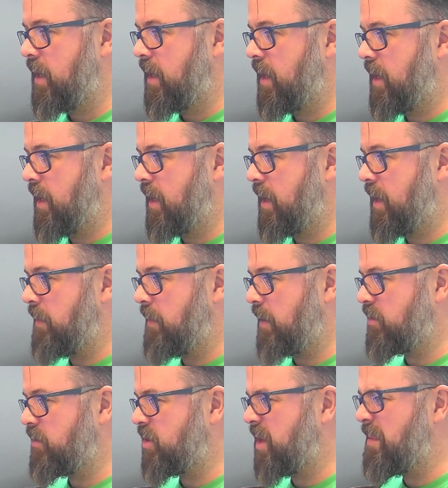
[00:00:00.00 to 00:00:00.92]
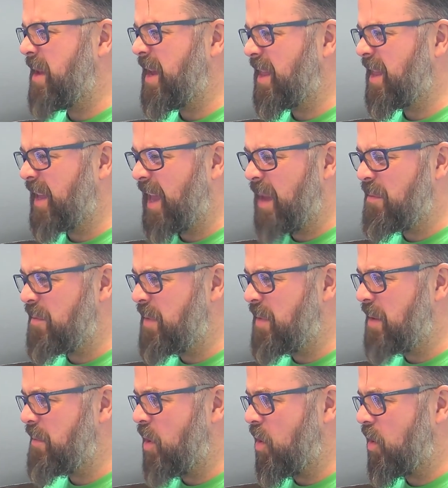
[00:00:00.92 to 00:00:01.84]
I trying to make the game a
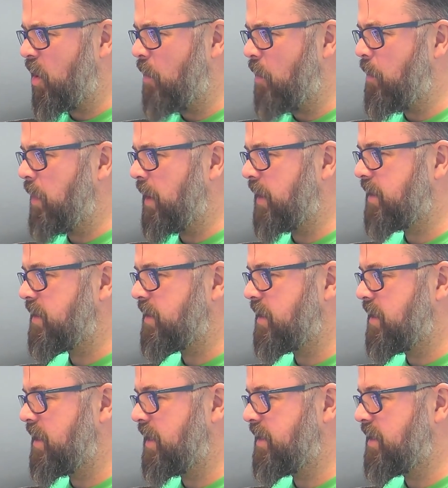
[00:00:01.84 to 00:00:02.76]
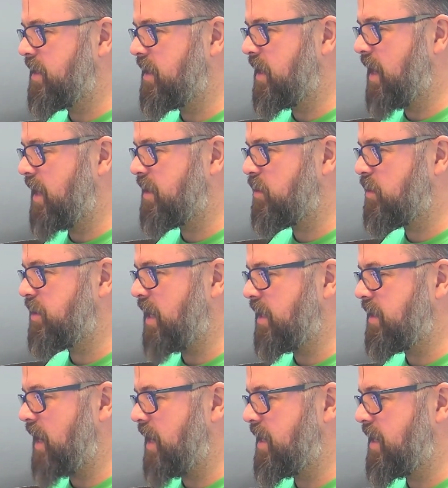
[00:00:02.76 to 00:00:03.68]
bit more complex than this, and as I was
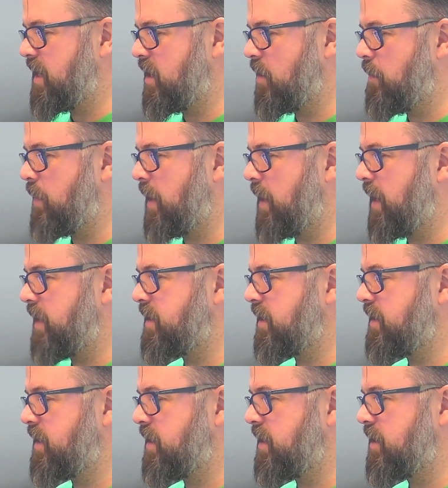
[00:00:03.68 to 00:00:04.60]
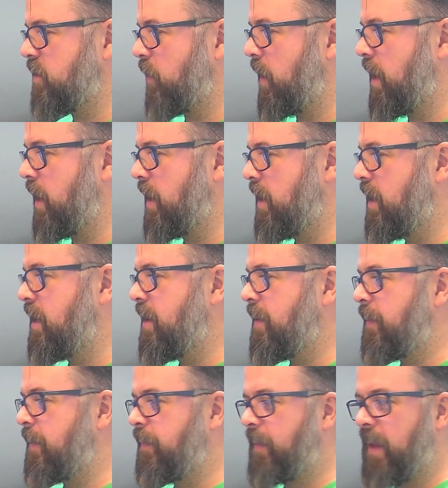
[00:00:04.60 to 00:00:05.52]
adding complexity to it,
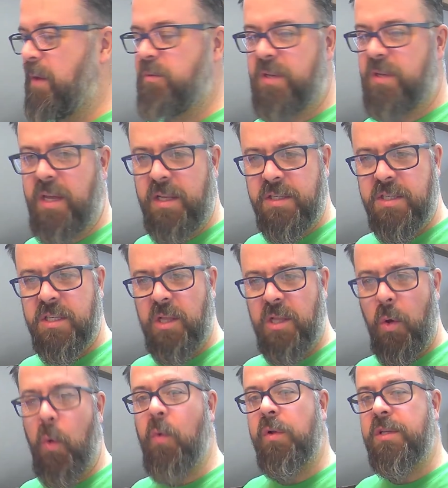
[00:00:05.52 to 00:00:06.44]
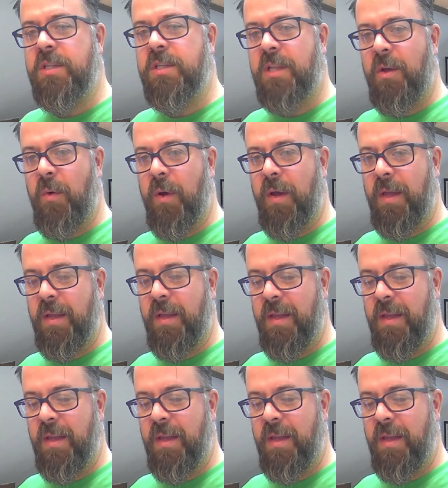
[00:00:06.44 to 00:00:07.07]
it was getting slower and slower.